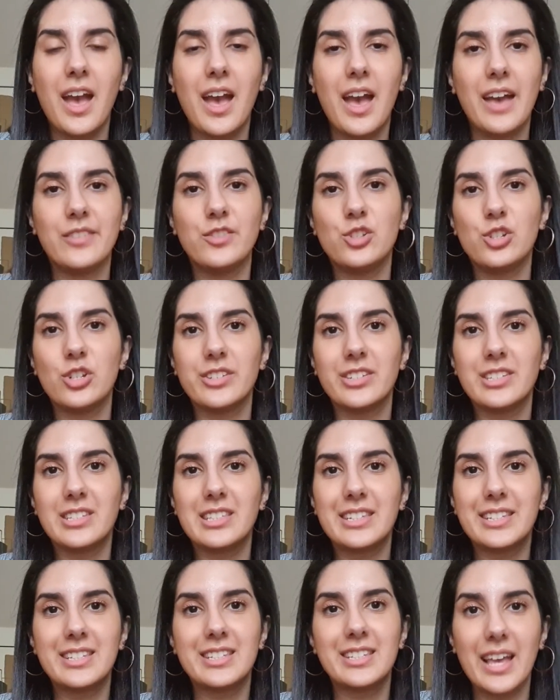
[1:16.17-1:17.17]
and
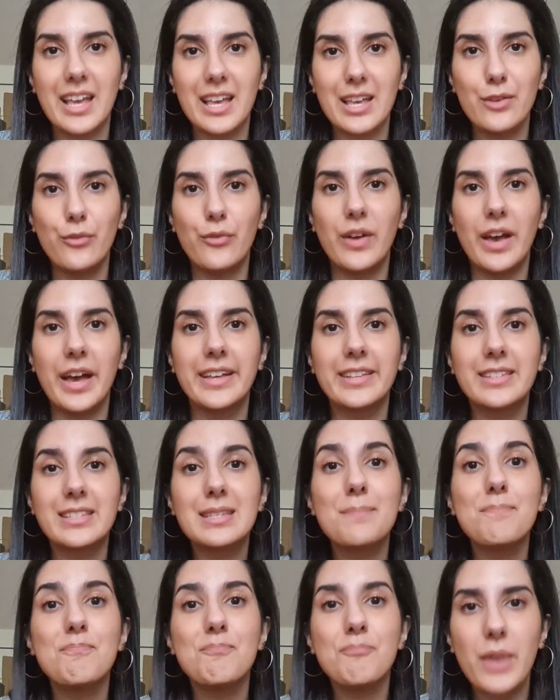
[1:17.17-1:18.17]
just save as
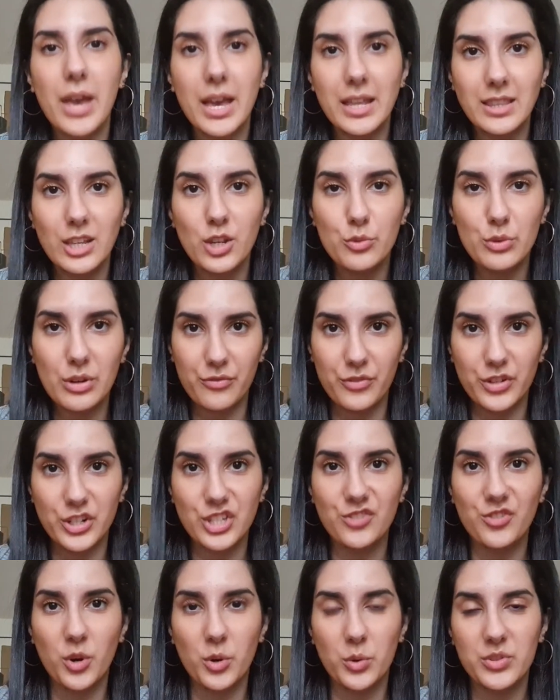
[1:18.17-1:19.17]
many
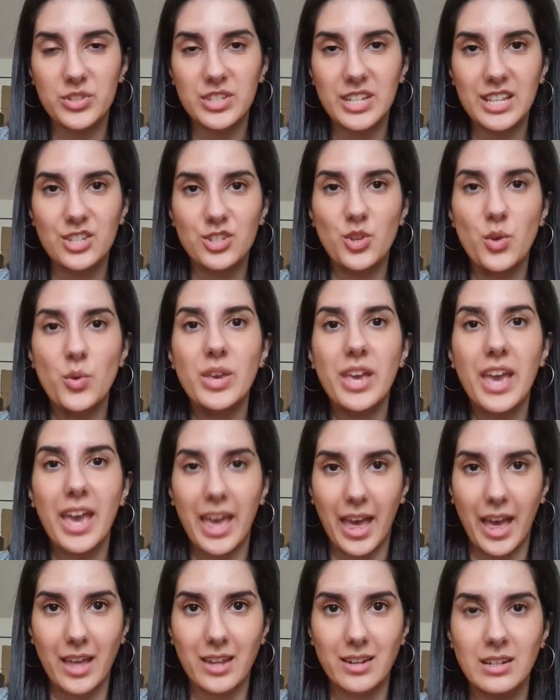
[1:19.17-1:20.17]
reference photos as you
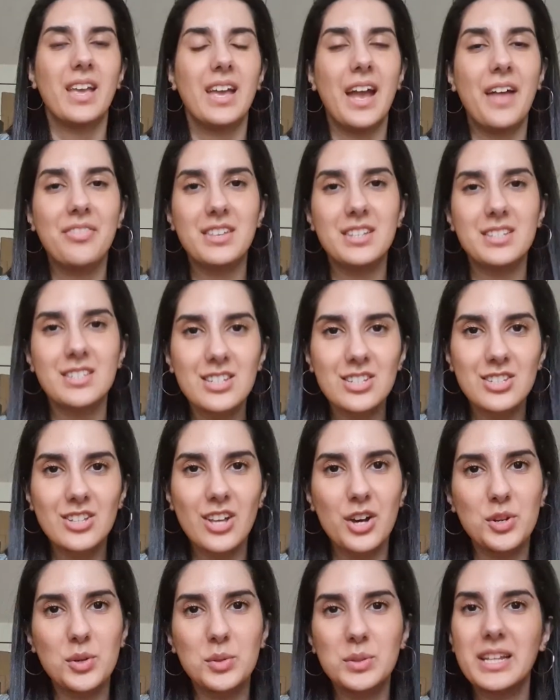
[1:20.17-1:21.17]
can. And this is
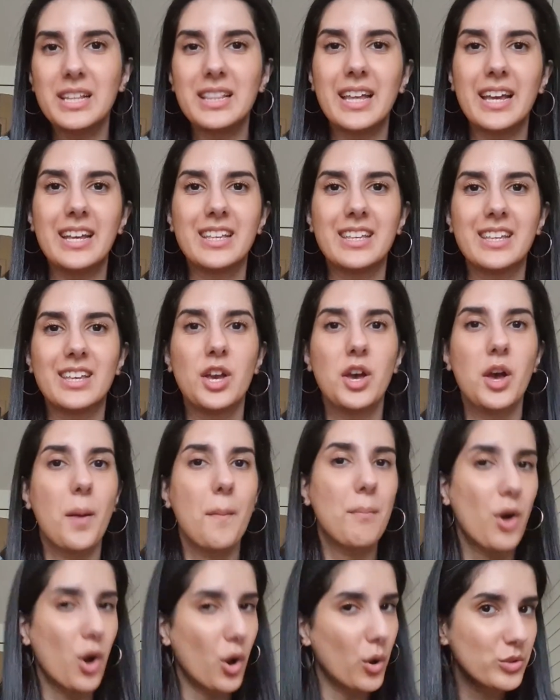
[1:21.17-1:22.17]
not only like
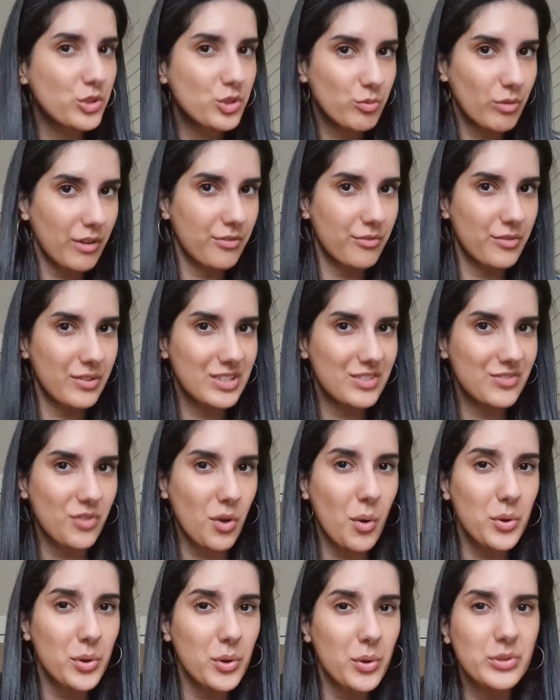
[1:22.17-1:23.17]
pose reference
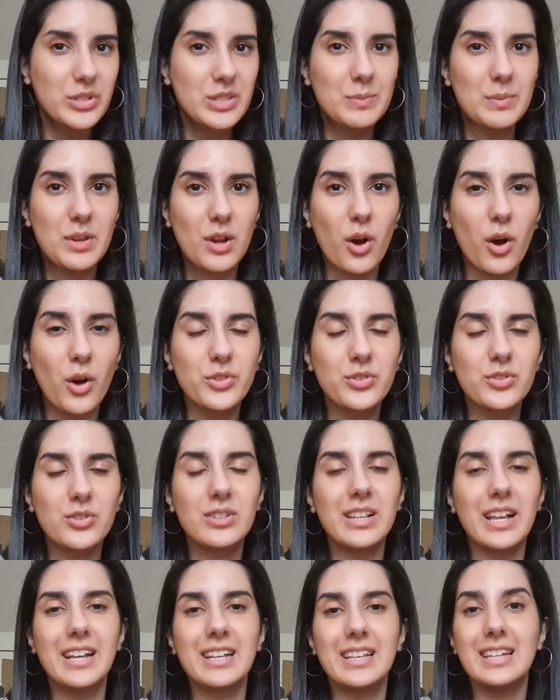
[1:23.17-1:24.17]
photos, but also
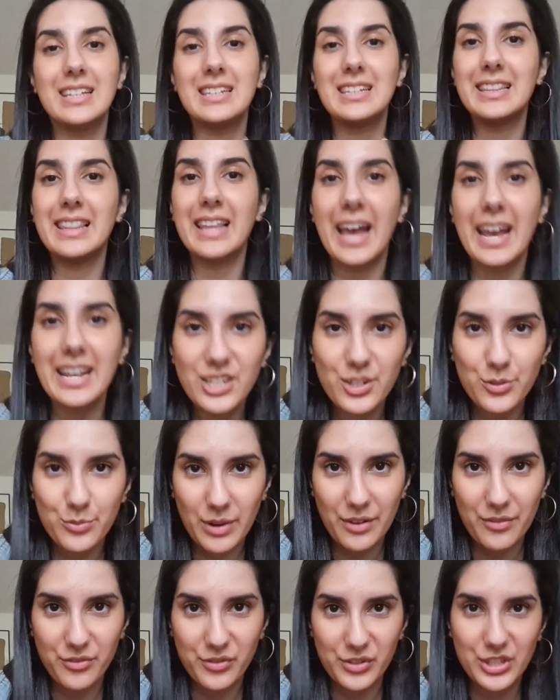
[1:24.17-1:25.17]
like light
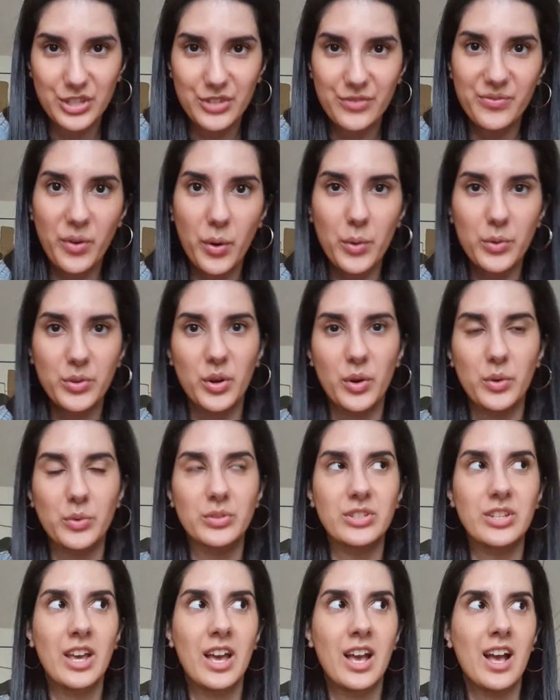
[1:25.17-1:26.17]
reference
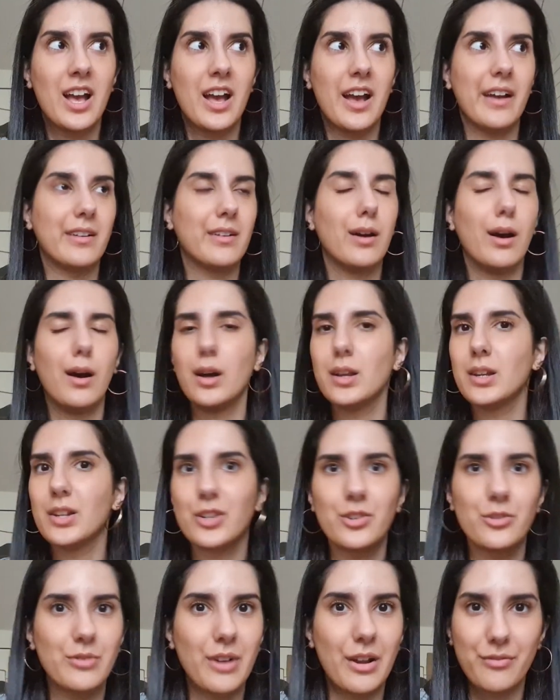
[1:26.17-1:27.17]
photos,
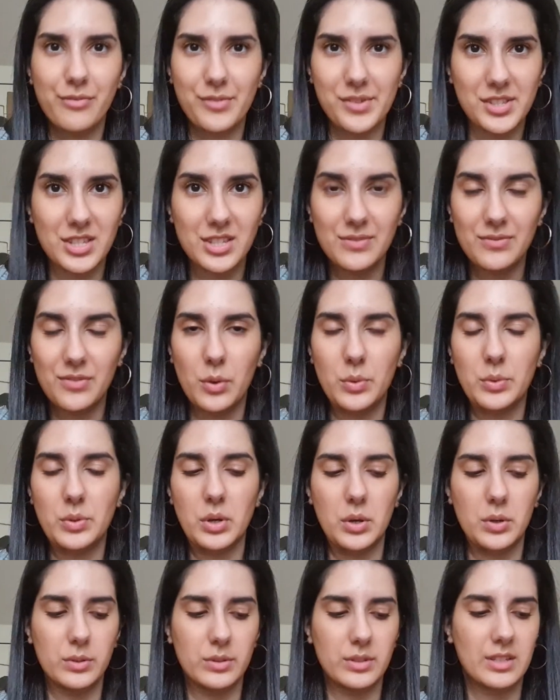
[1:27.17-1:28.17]
color reference
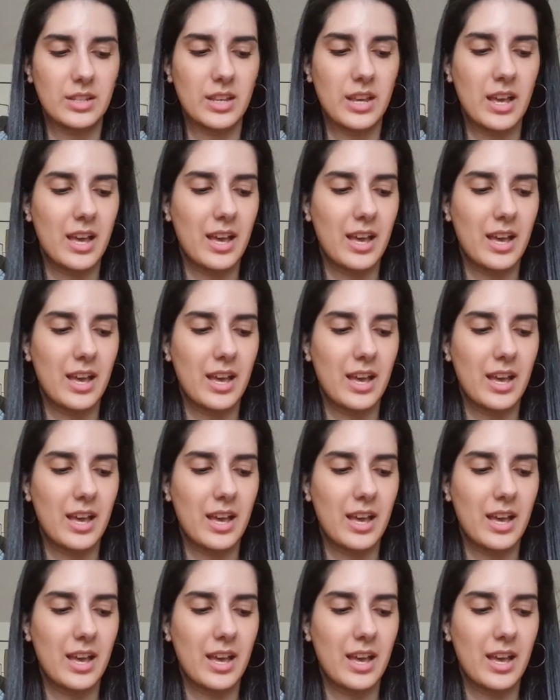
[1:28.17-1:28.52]
photos.